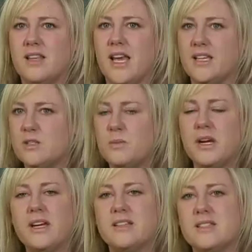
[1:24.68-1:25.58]

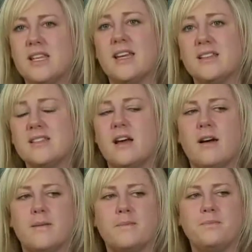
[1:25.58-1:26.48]
experience things
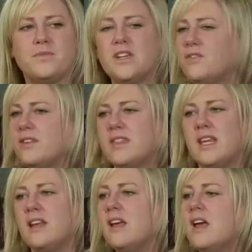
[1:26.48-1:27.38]
different
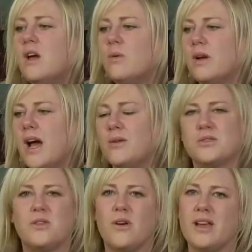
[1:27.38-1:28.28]
than when I was
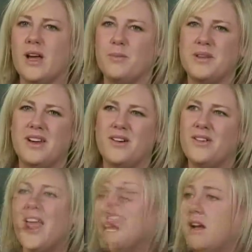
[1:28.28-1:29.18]
growing up,
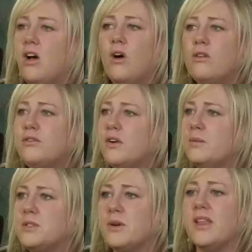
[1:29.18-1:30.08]
And I'll hold
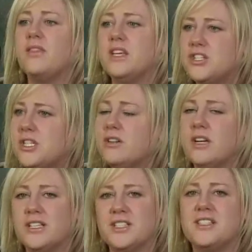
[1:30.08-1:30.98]
firm to it. This
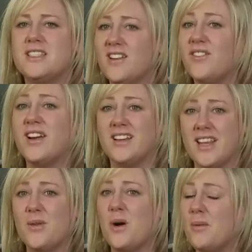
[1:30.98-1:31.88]
generation's different.
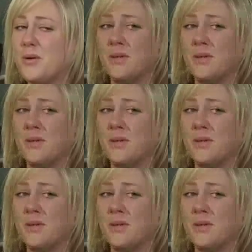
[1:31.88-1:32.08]
They want